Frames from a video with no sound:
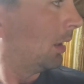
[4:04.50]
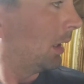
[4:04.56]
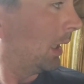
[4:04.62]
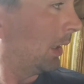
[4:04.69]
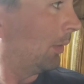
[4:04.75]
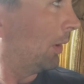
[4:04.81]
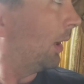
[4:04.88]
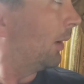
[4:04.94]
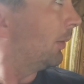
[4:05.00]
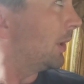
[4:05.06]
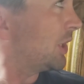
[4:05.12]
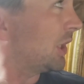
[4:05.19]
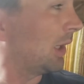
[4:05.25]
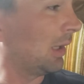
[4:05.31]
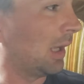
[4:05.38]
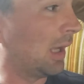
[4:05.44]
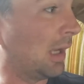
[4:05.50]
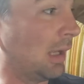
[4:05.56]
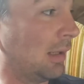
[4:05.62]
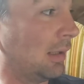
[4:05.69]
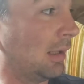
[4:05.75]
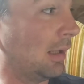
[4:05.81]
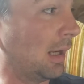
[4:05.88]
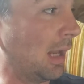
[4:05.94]
I wish I
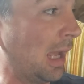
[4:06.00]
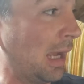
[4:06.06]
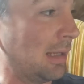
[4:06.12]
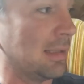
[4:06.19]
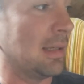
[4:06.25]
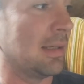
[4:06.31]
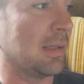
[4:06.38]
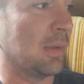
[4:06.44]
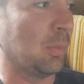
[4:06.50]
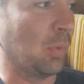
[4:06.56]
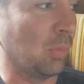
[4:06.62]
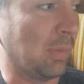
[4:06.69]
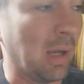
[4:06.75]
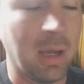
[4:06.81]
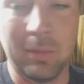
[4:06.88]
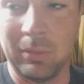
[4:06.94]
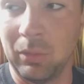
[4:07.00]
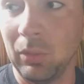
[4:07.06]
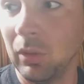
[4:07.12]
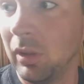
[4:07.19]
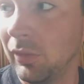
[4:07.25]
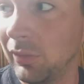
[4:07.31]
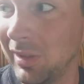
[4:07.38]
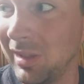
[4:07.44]
had an accessible bottle
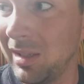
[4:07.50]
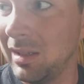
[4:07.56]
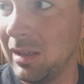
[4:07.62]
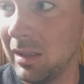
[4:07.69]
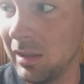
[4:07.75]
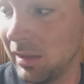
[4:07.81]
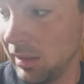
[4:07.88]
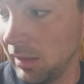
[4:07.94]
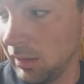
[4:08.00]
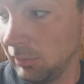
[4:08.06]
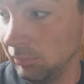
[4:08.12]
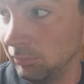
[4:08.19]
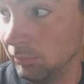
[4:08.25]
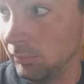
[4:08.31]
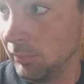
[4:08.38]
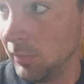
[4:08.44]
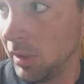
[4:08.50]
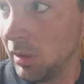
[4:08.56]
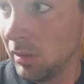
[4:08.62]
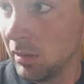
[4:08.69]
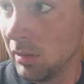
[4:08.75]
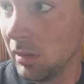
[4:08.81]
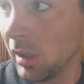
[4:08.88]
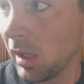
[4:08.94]
of anything.
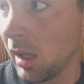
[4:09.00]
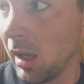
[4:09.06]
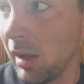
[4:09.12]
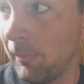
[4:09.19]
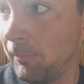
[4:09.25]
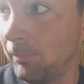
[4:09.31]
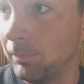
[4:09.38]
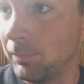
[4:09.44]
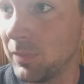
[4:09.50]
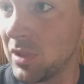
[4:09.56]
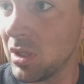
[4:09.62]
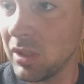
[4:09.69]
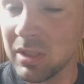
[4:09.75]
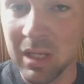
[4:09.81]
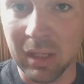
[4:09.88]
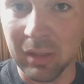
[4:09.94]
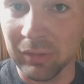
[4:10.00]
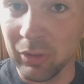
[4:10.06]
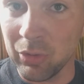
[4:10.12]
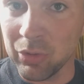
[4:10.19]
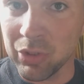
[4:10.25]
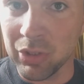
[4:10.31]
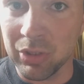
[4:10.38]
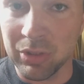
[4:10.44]
Uh, Suntan
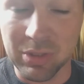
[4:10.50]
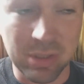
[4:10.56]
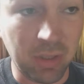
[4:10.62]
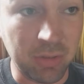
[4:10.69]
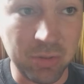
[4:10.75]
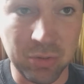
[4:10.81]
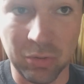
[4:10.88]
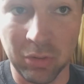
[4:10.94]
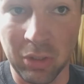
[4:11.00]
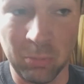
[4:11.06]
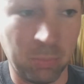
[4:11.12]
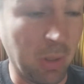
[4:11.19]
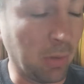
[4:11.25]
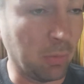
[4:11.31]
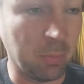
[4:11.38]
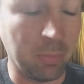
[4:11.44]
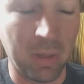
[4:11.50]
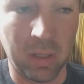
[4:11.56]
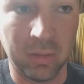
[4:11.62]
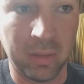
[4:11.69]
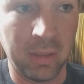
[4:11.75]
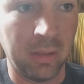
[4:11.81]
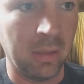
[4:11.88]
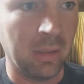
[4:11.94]
lotion, sunscreen, bug
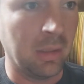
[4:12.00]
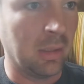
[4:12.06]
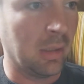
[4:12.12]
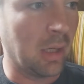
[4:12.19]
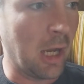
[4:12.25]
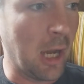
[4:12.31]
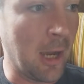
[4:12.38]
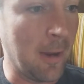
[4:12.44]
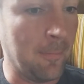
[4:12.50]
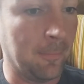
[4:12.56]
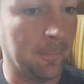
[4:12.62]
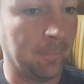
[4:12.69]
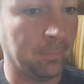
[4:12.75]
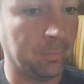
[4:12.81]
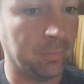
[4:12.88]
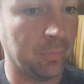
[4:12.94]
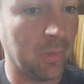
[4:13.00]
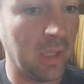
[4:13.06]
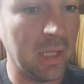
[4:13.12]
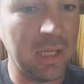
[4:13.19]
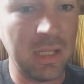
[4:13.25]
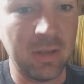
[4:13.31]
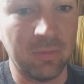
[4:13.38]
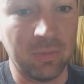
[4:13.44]
repellent, um,
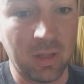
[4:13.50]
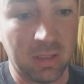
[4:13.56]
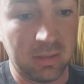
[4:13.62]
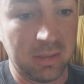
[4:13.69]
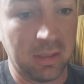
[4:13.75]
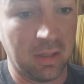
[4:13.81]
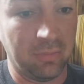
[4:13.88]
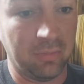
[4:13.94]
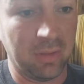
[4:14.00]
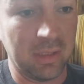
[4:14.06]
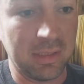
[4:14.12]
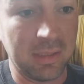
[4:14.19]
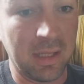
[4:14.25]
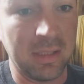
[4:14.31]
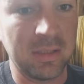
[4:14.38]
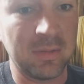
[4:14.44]
any of that stuff. It says